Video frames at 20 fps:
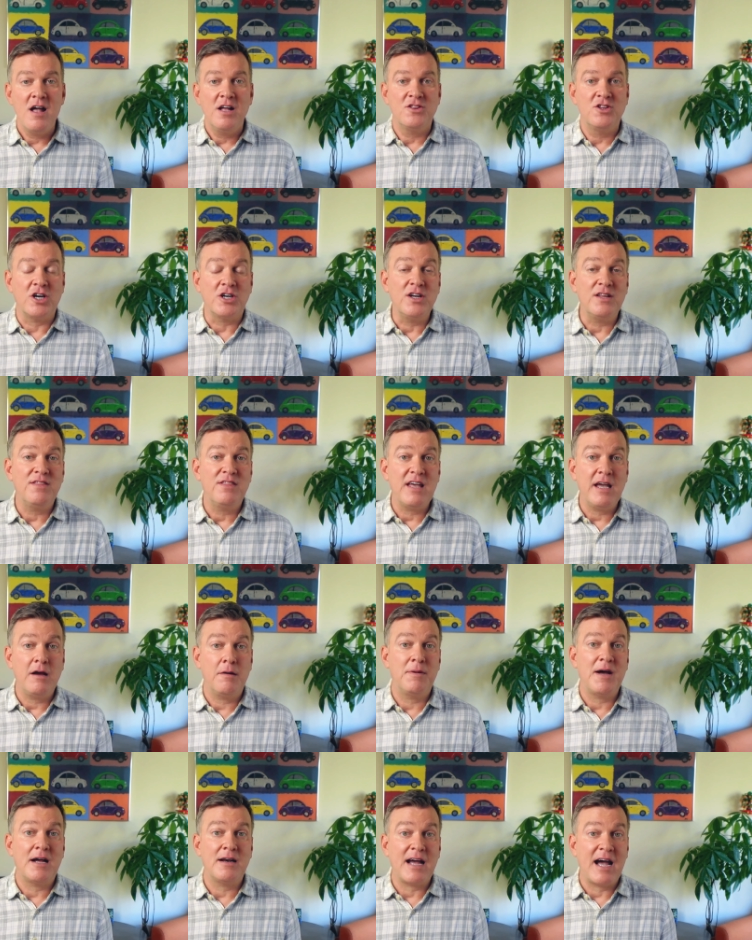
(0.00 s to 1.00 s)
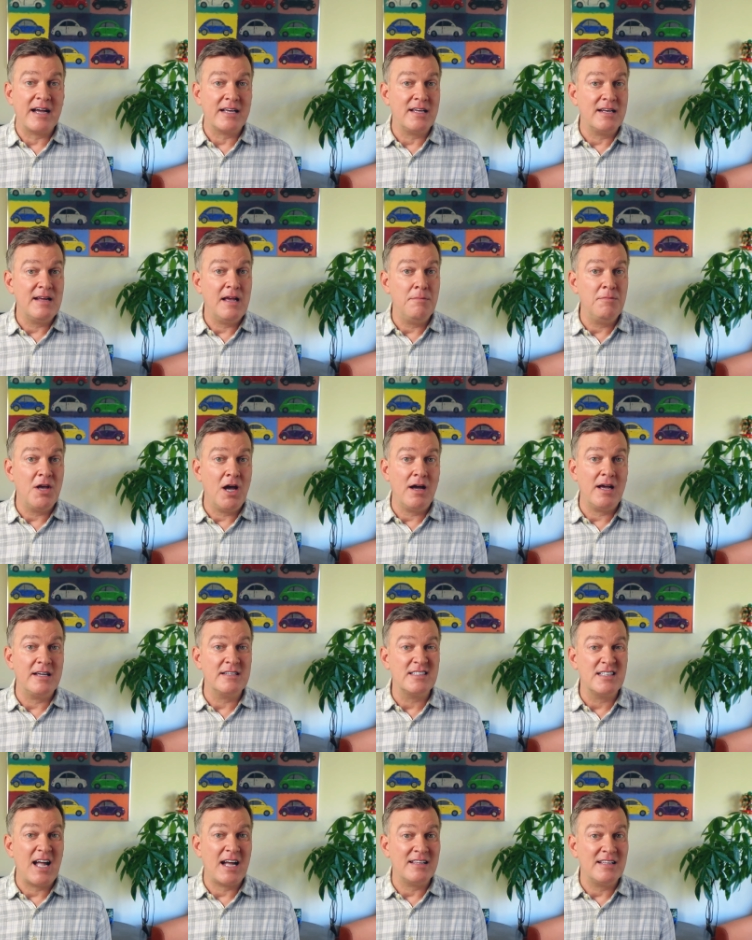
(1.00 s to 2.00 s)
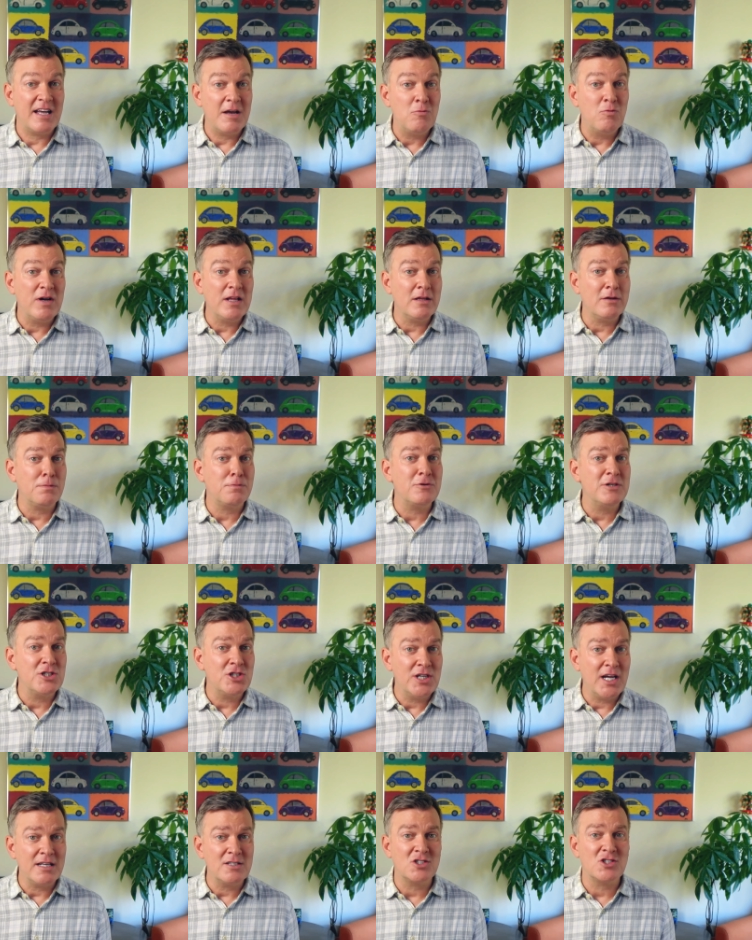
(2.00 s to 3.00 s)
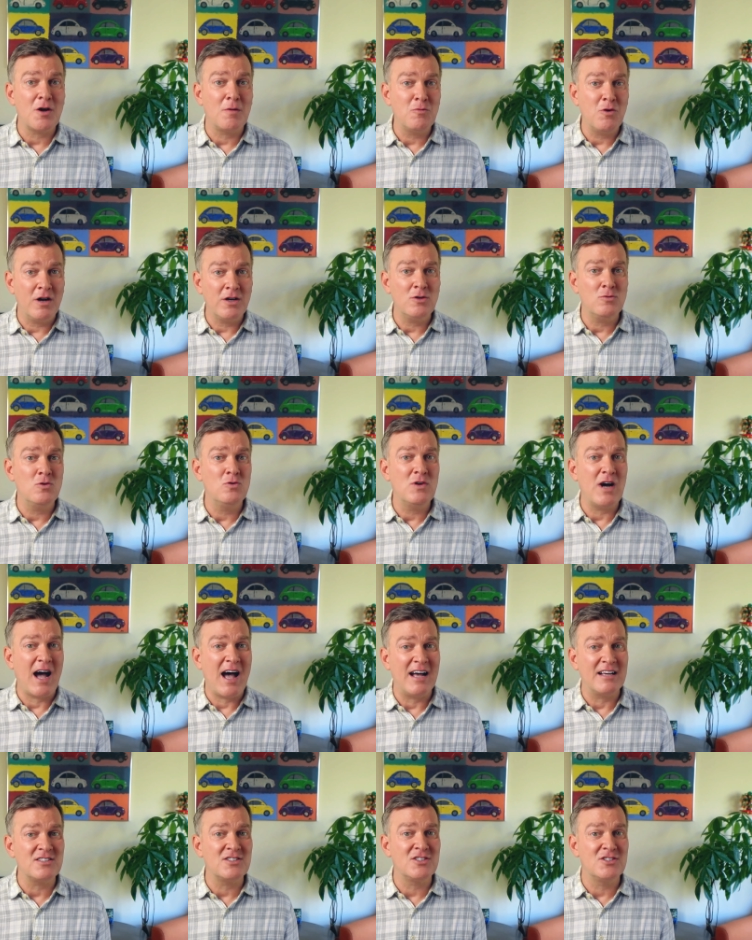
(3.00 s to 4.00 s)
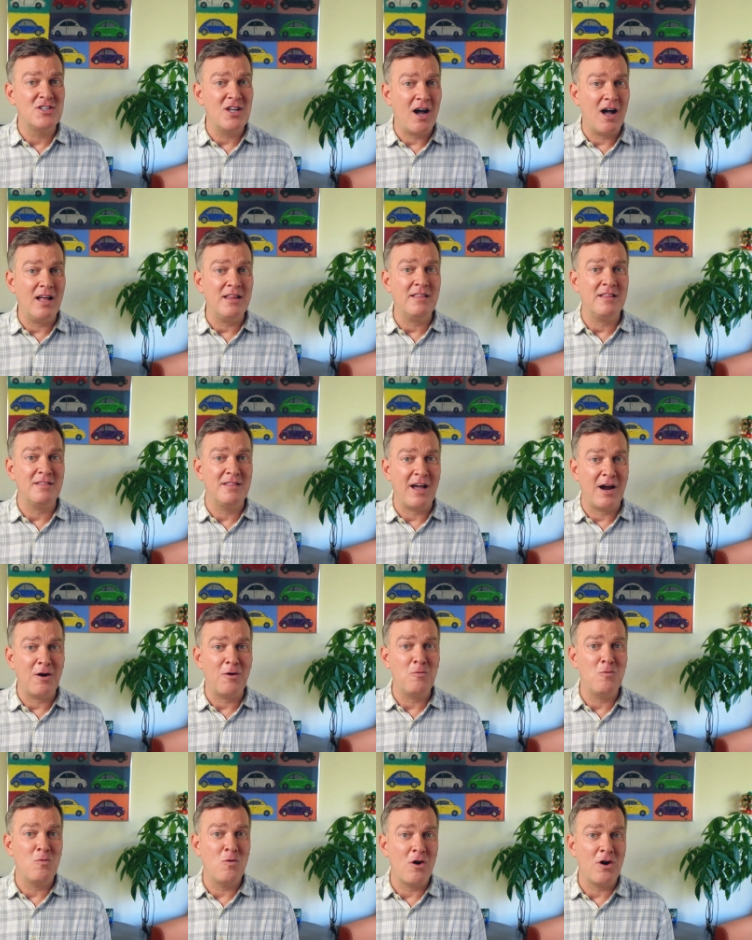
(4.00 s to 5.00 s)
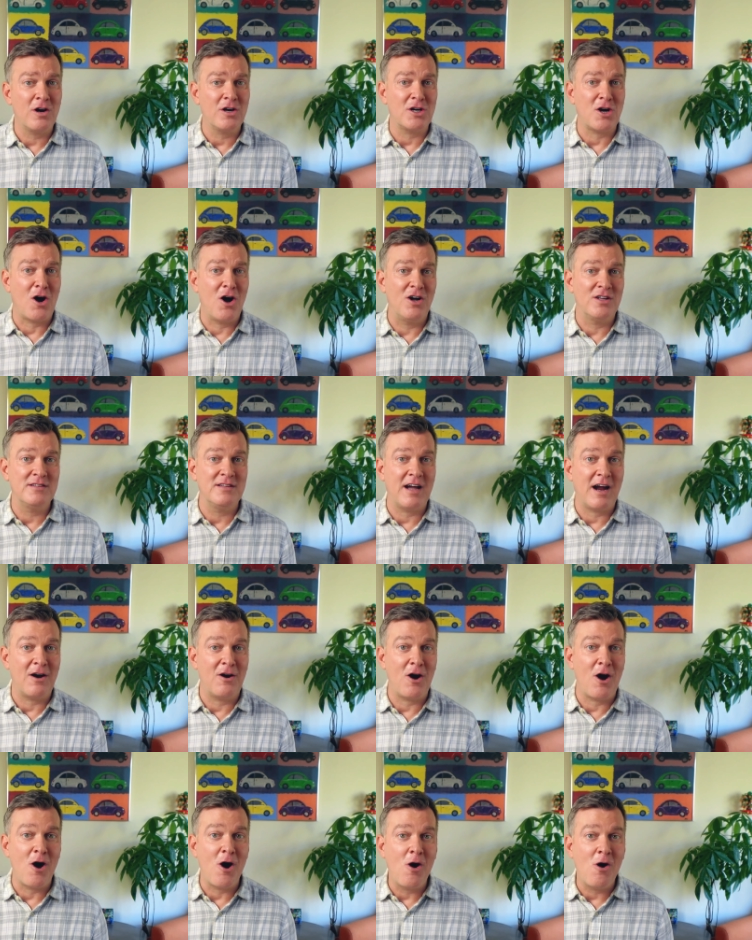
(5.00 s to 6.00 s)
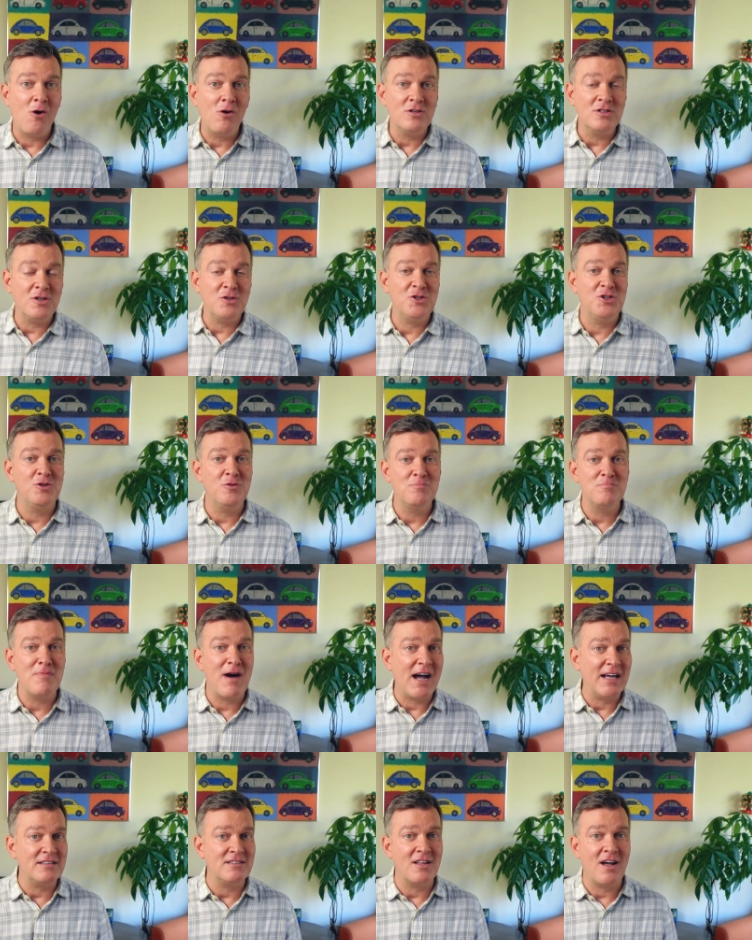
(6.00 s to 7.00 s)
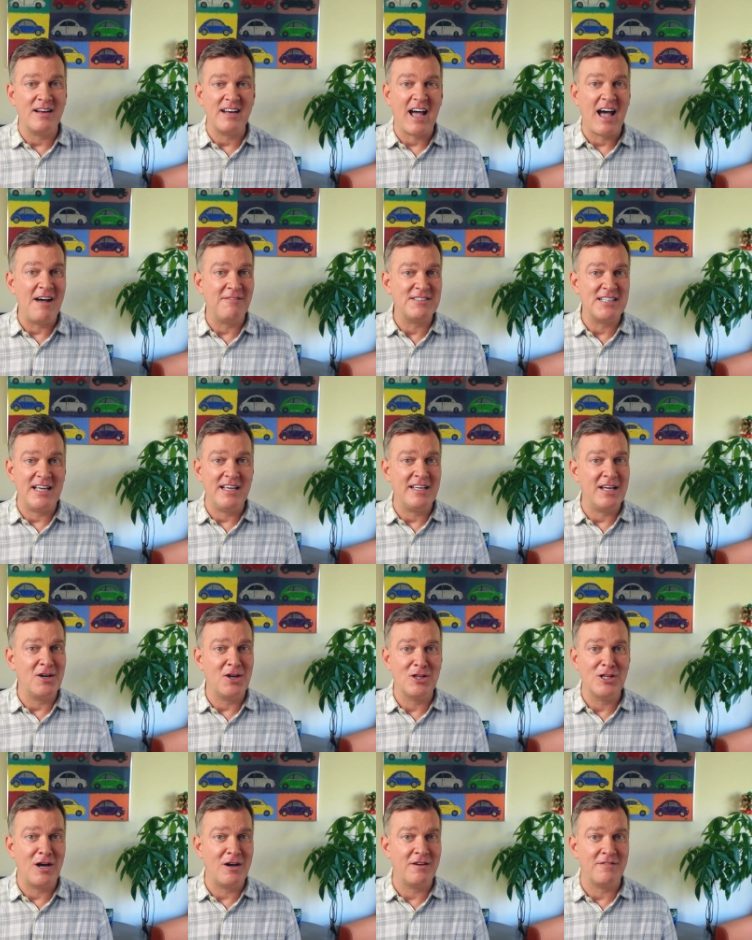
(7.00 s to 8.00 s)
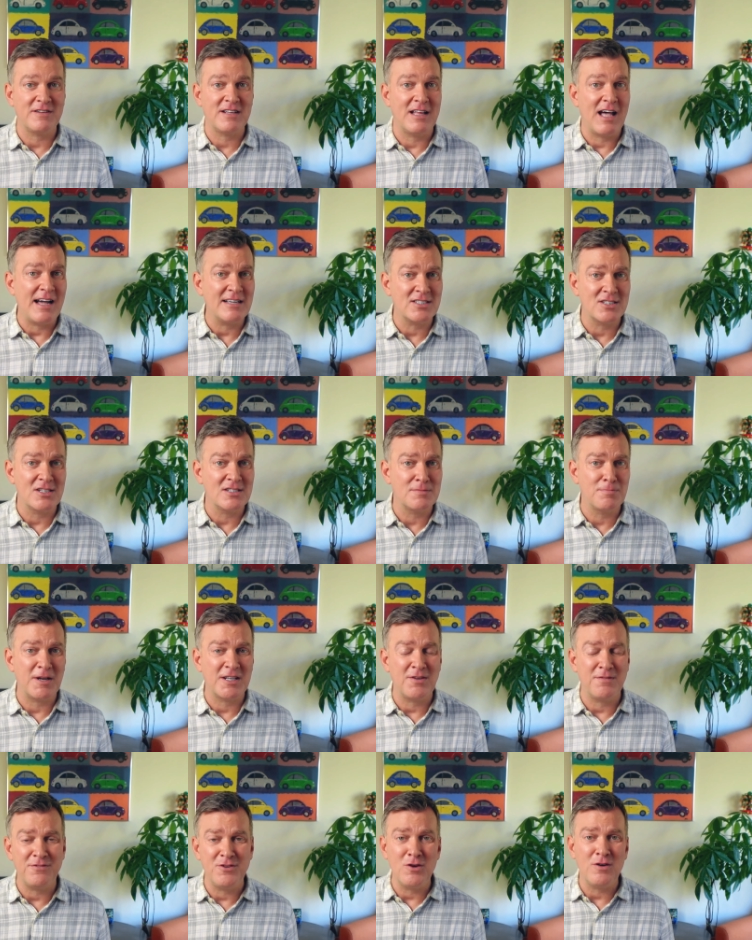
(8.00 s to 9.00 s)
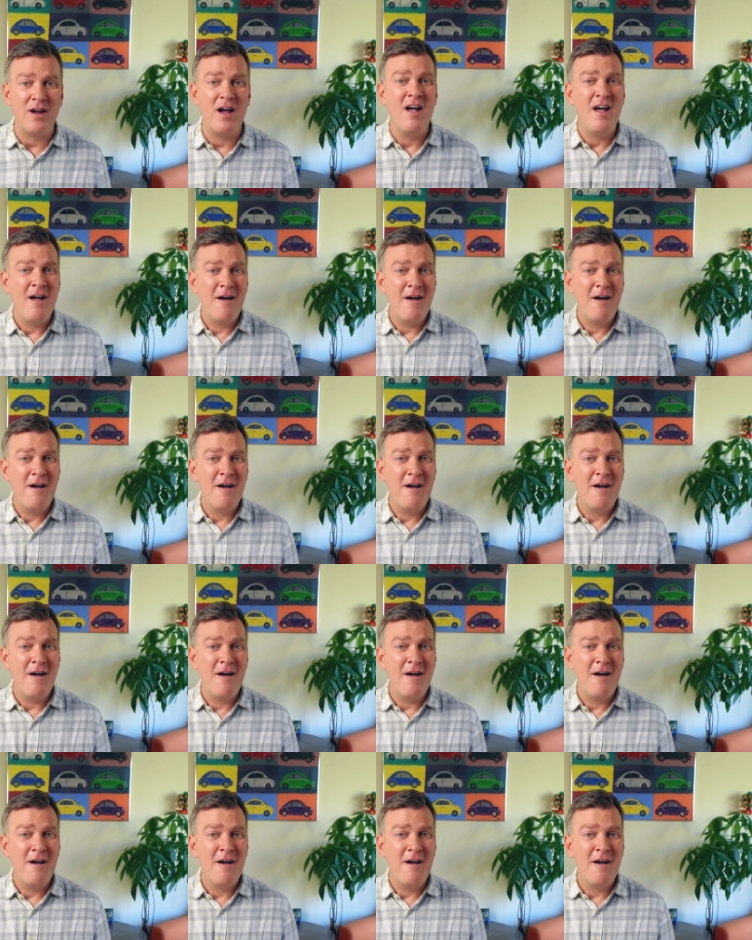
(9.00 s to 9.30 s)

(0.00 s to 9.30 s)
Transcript: The good thing about academia is that they will appreciate someone who has done their work on their own. You might not have taken a lot of classes, but if you're